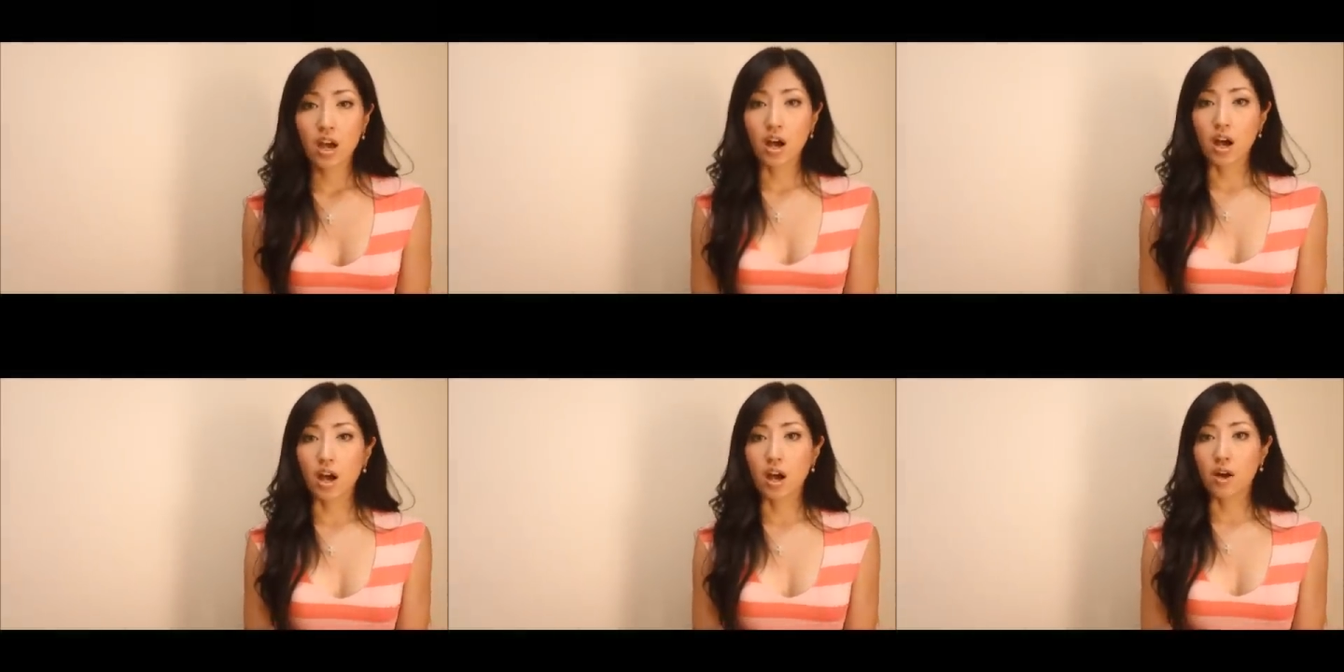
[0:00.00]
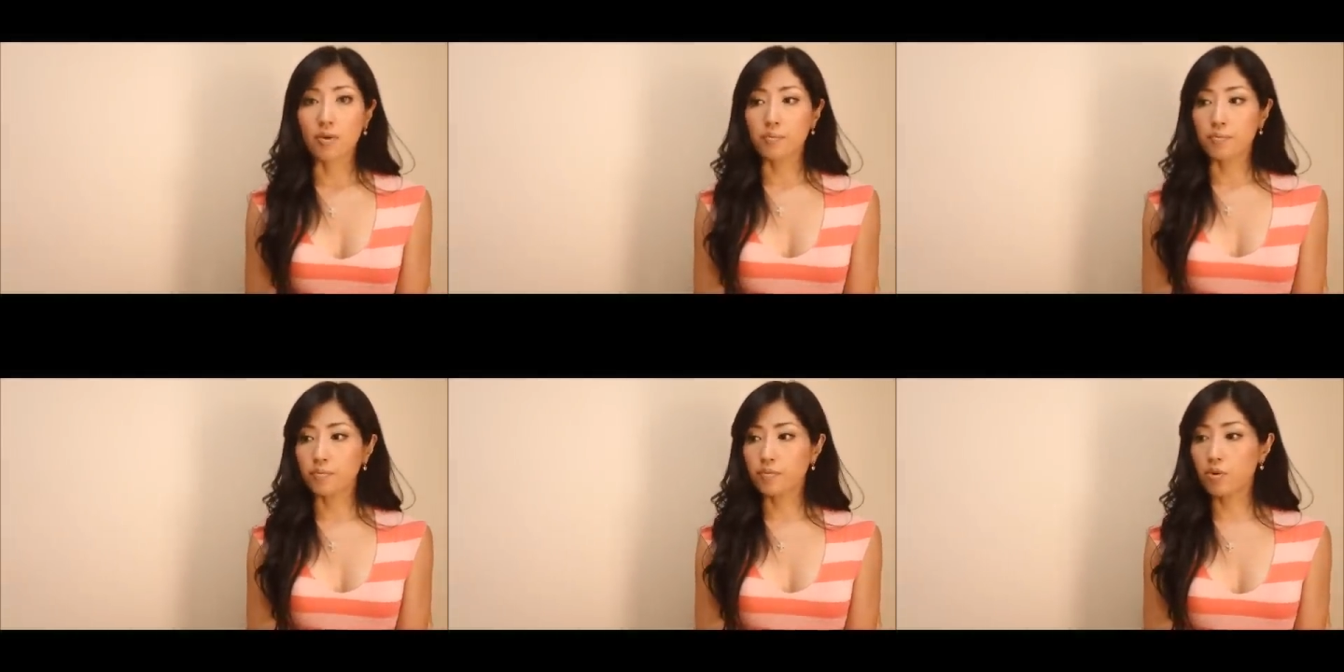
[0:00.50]

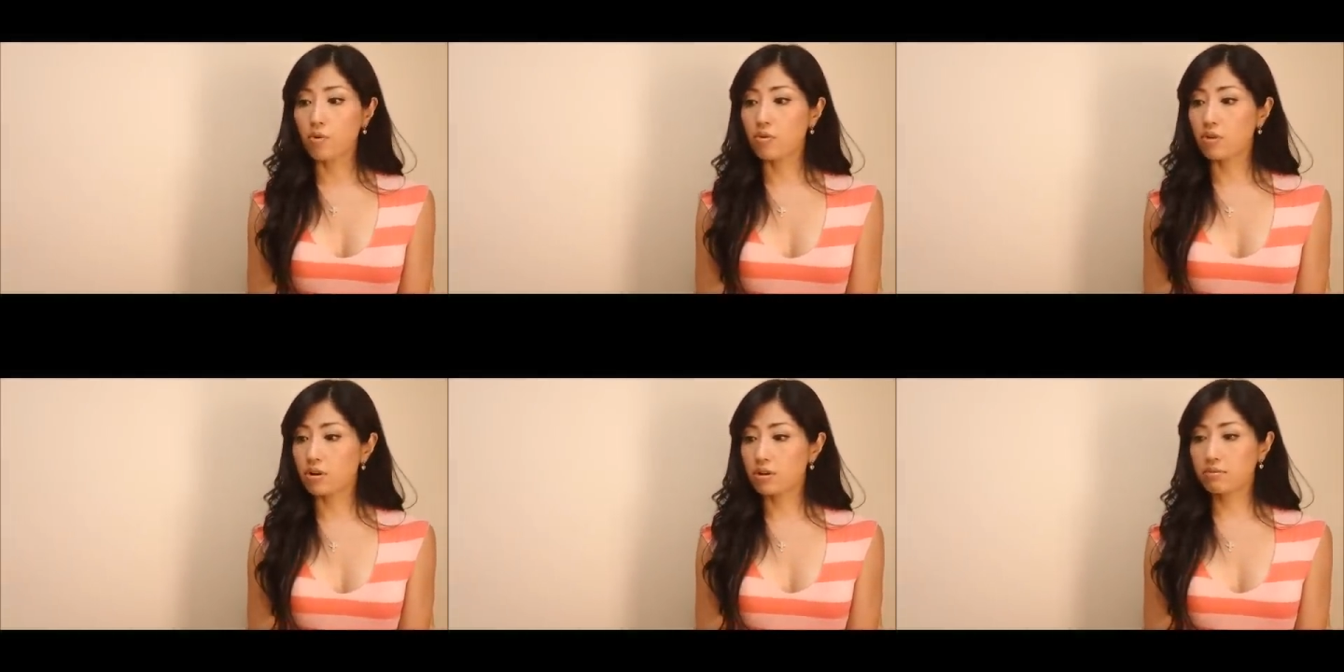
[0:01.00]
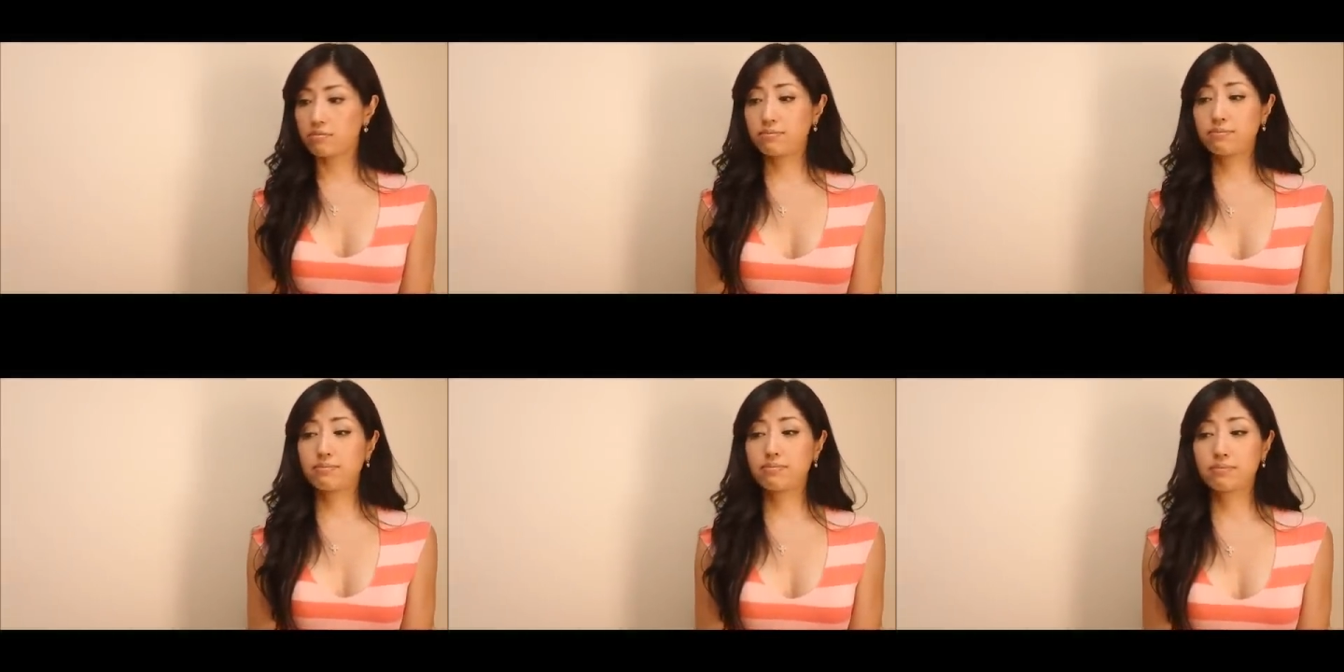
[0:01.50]
Or
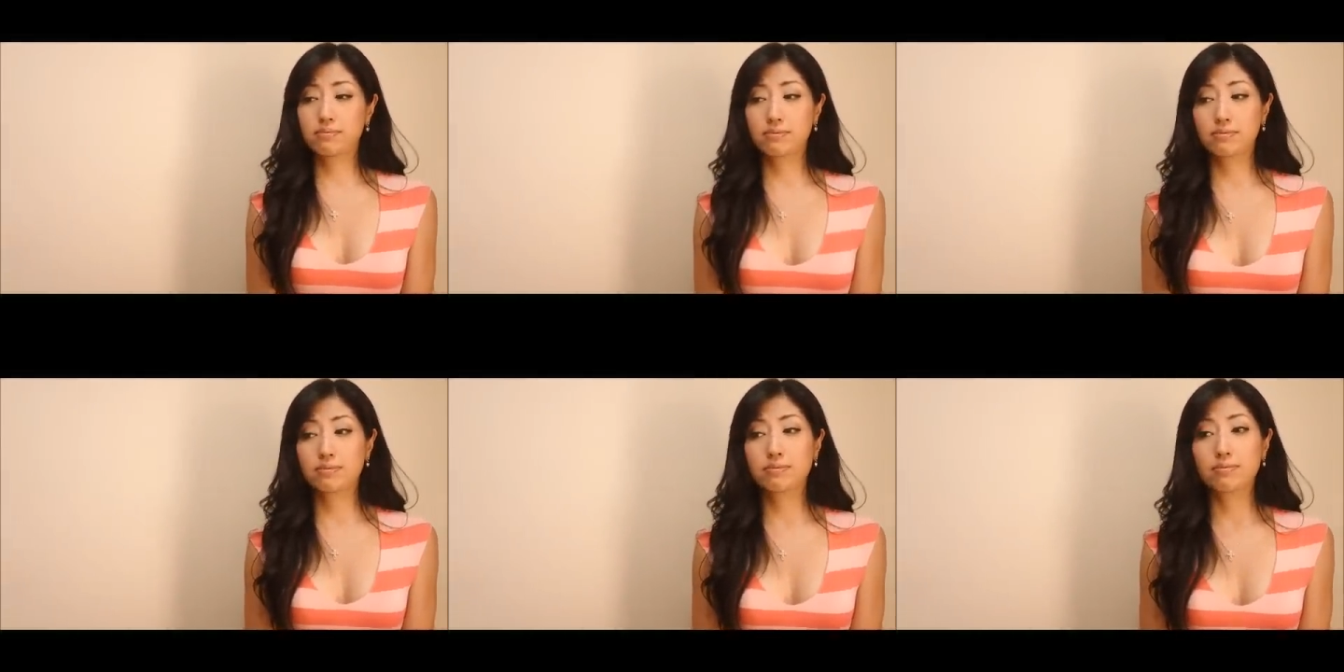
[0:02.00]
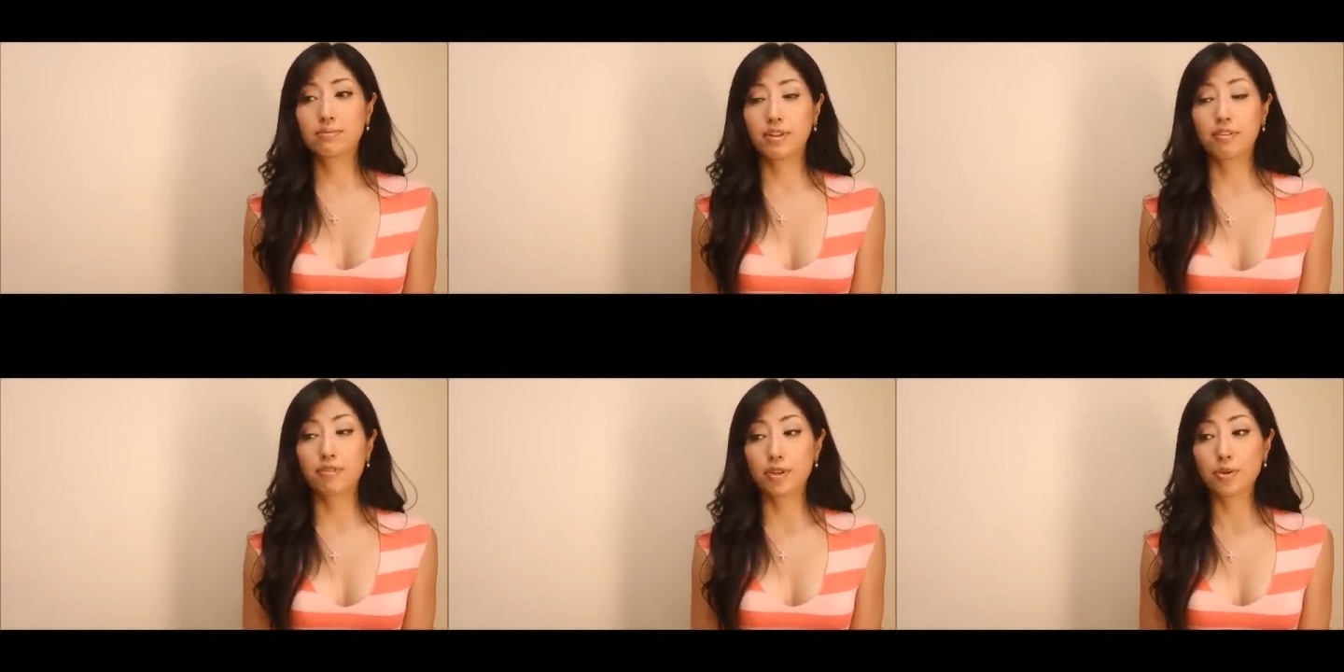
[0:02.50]

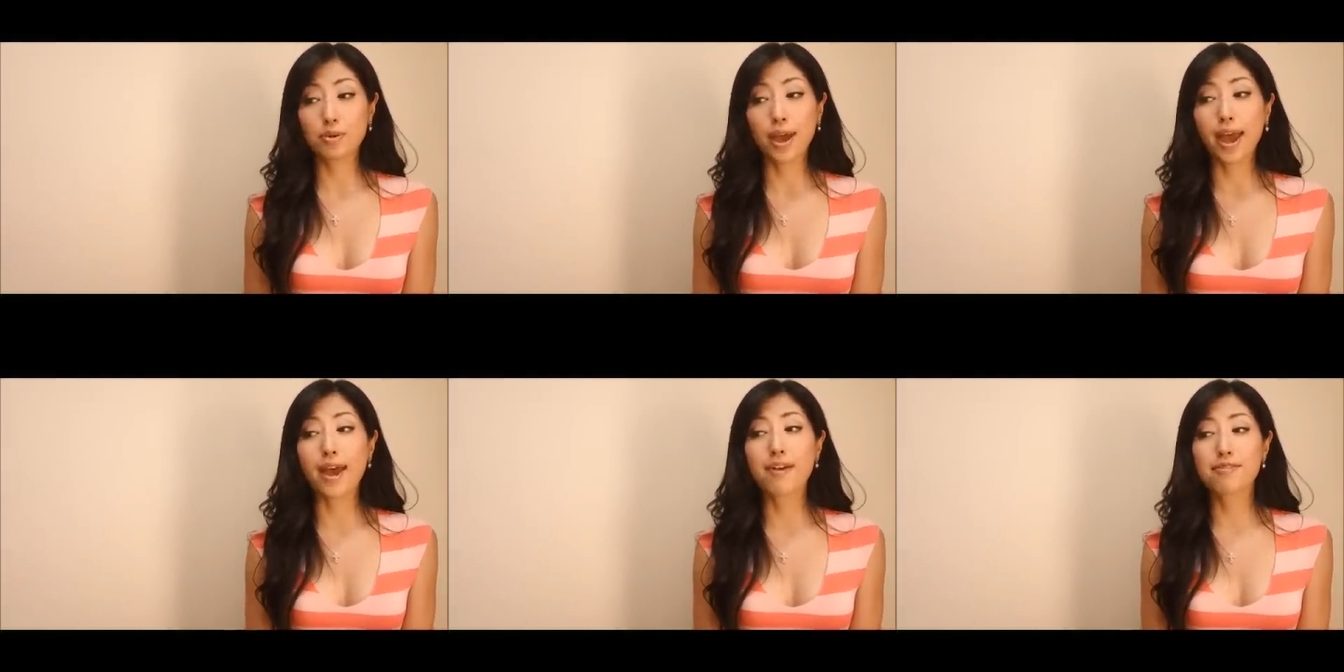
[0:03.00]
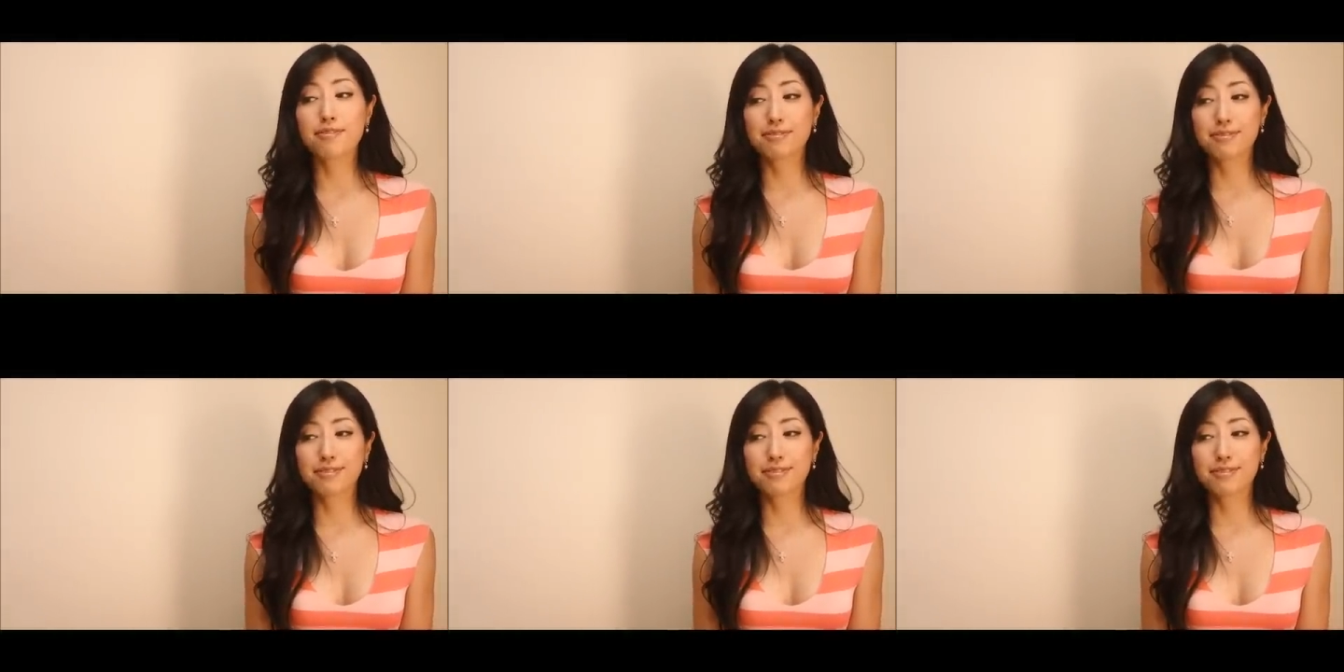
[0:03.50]
if you have